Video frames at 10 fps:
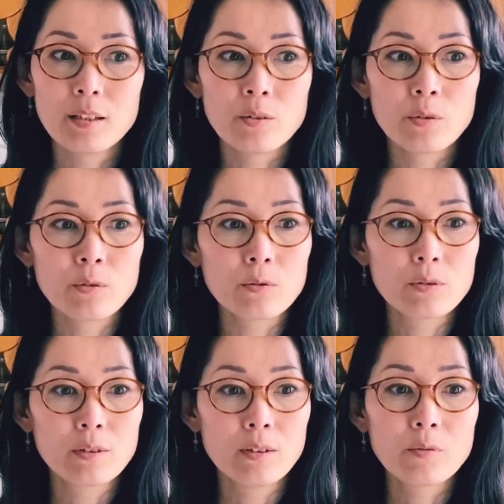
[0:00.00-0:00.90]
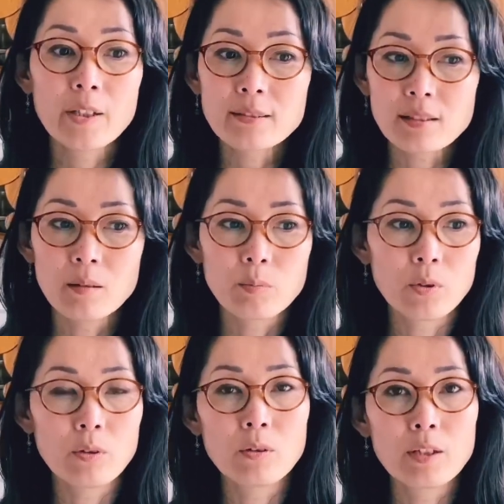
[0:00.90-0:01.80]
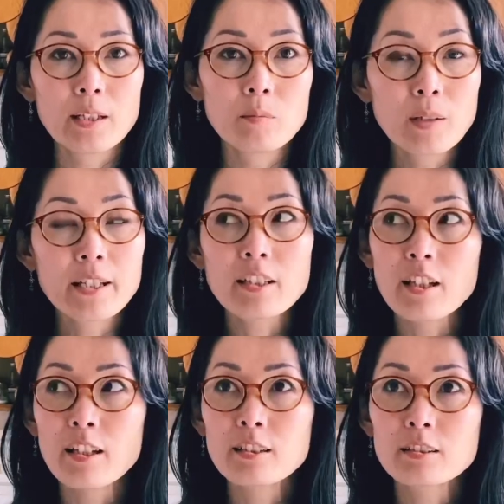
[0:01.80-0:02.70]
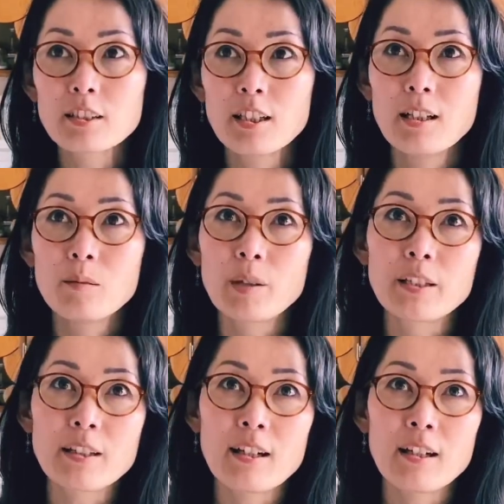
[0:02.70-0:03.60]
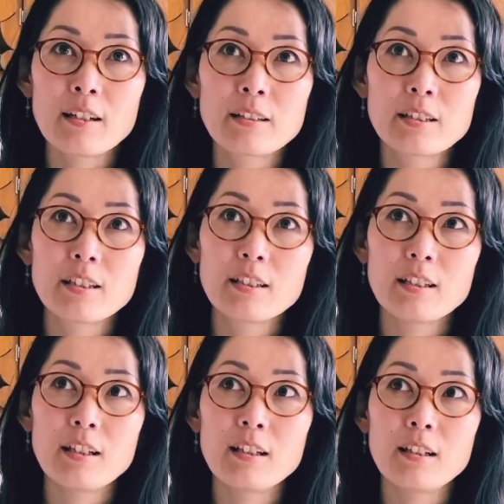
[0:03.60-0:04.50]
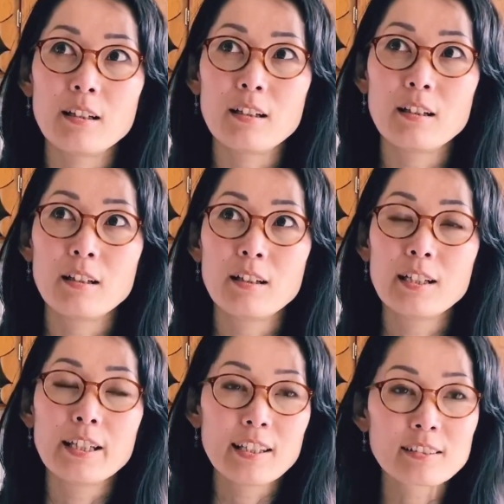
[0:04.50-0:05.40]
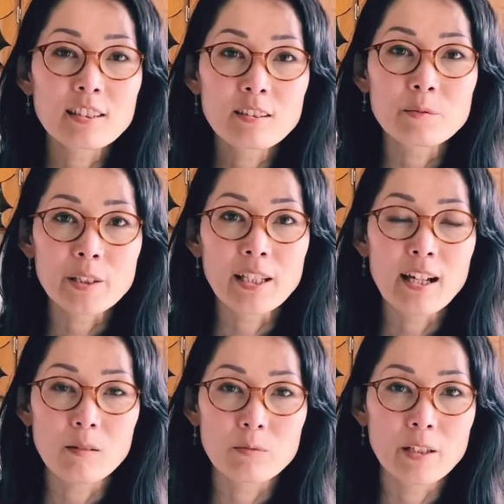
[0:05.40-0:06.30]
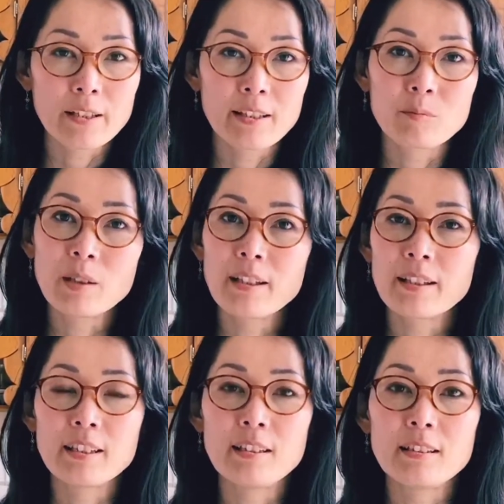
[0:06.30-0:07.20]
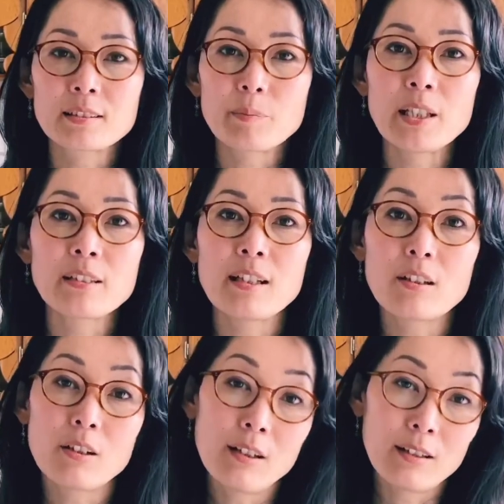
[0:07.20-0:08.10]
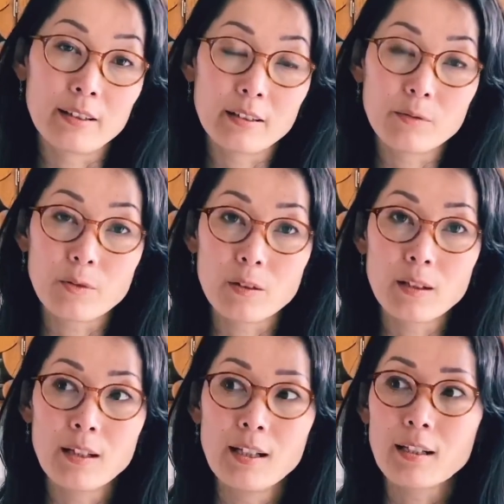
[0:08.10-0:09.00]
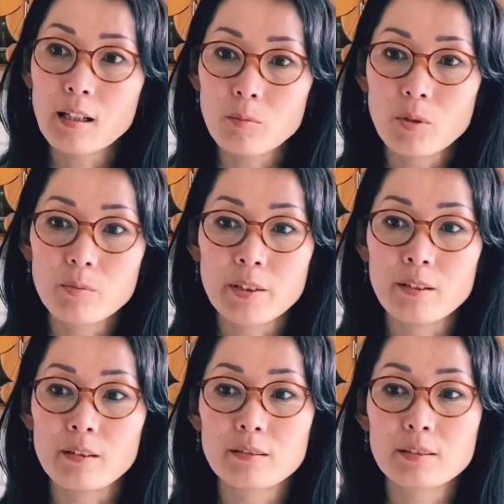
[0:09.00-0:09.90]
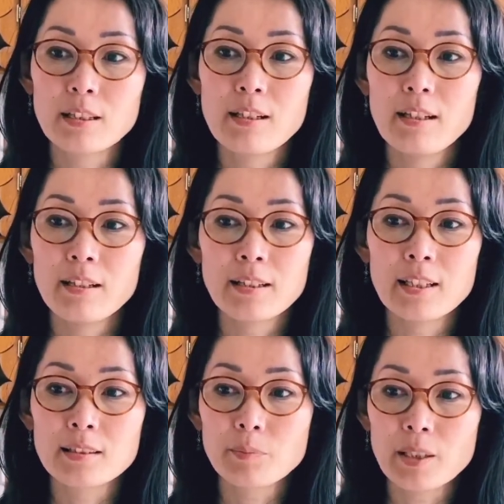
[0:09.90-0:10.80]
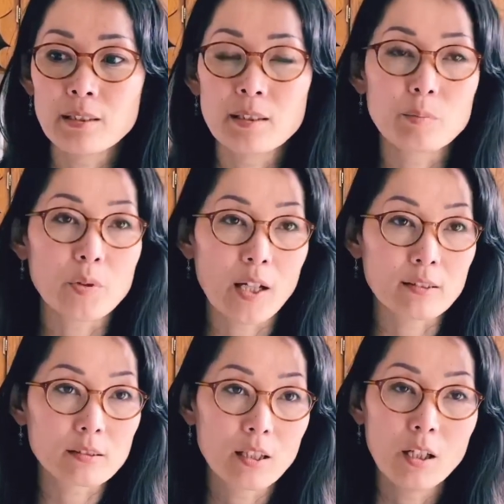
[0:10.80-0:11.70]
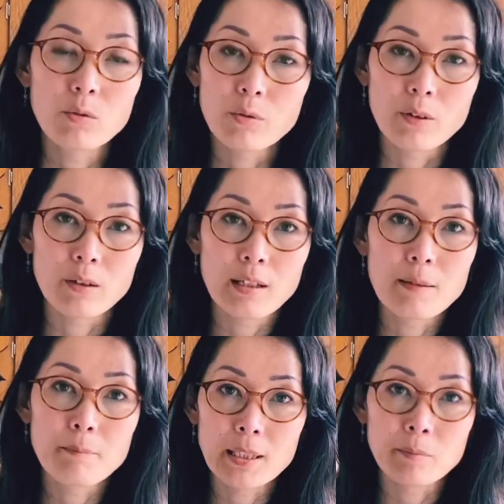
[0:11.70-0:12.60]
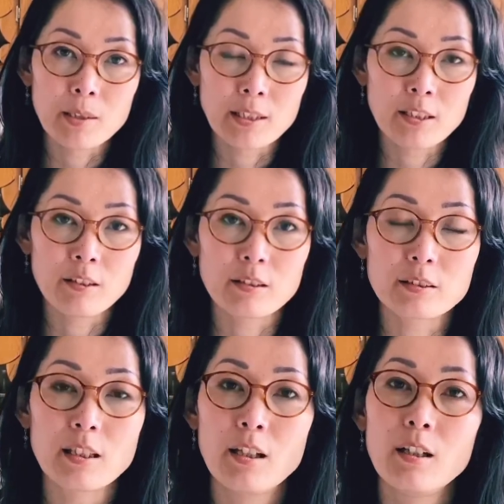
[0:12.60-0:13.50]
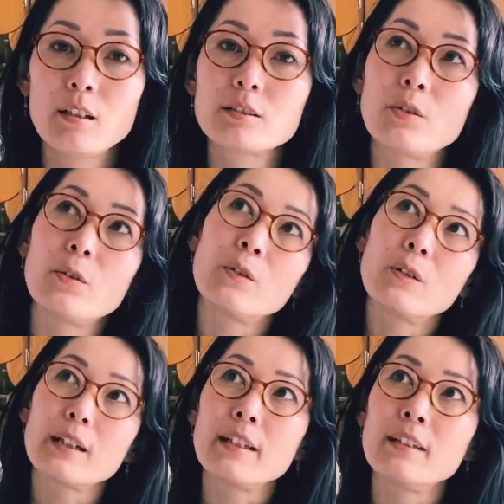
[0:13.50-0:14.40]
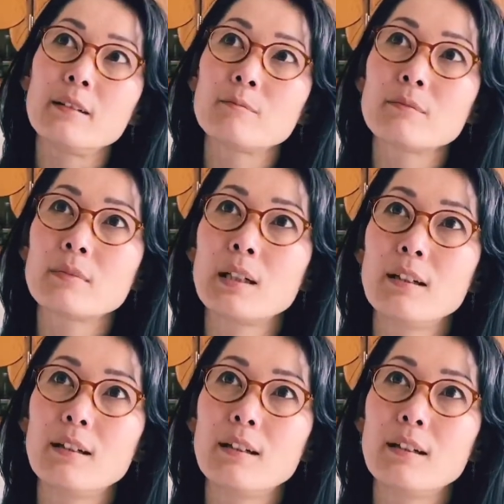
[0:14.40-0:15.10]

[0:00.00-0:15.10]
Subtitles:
You know, for example, in my case, my dad, he's on rehab right now, but he's been alcoholic for a couple of years and he's been depressed for many, many years. So in